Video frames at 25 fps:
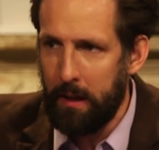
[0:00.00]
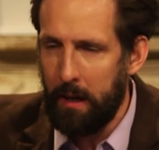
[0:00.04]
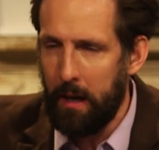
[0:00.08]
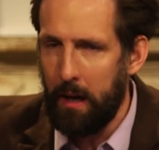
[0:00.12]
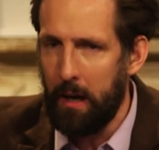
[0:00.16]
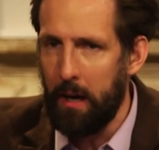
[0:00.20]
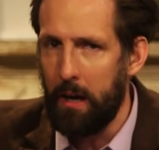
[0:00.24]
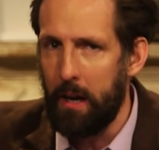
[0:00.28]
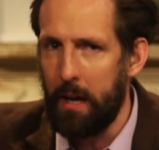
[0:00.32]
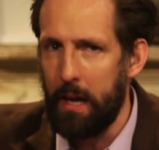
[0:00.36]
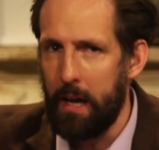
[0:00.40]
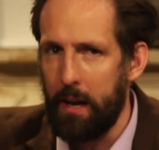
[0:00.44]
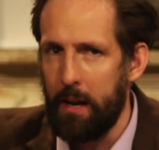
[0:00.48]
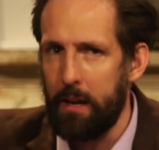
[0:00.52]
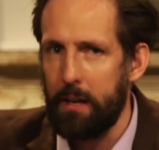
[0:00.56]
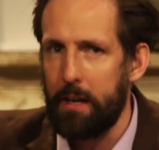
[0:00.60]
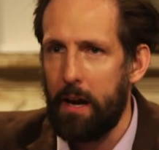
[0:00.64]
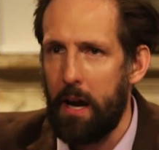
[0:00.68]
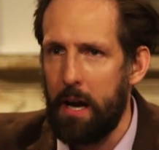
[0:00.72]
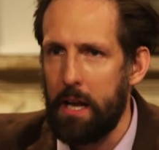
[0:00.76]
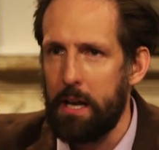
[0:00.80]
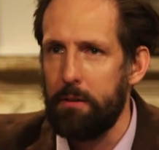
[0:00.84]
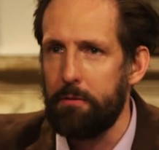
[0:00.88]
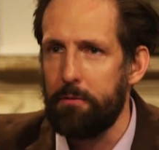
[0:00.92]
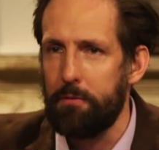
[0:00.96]
And it
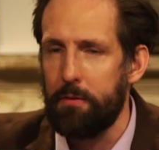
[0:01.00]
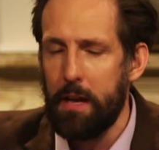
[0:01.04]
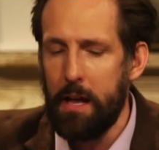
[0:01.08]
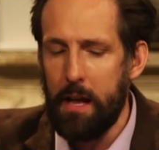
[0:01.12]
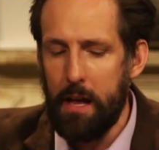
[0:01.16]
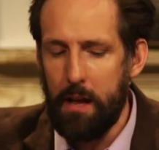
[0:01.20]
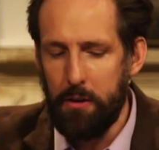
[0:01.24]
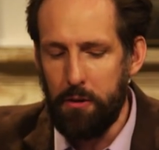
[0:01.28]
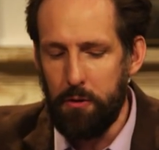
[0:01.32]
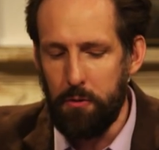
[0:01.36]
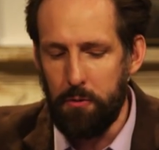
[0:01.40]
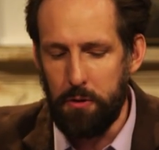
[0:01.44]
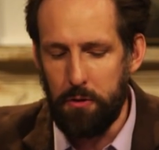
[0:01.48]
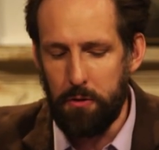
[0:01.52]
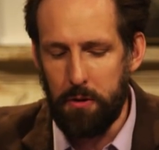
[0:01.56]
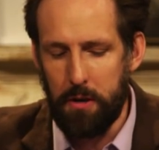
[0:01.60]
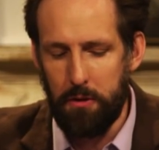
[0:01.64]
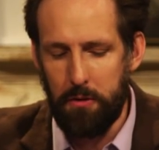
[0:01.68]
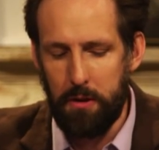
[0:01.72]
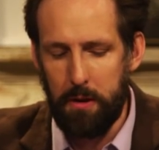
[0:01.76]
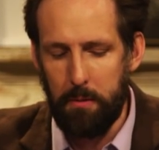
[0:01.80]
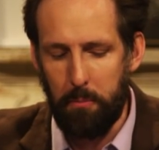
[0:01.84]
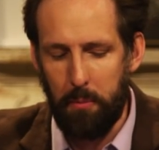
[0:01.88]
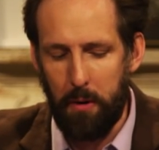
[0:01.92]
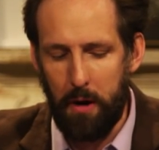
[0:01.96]
kind of, you get
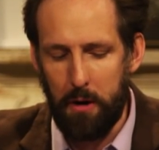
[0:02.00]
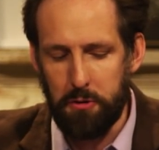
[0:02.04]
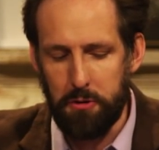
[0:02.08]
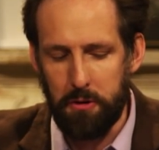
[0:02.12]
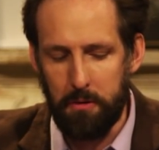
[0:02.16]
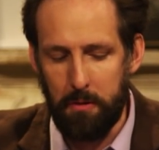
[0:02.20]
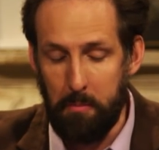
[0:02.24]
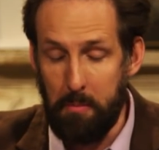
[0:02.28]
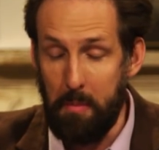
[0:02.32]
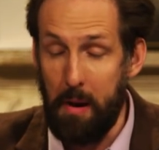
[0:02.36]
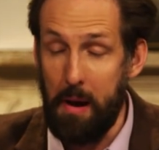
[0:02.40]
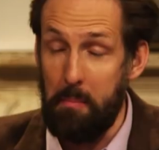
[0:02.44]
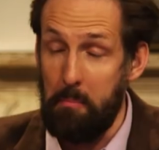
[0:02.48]
the impression,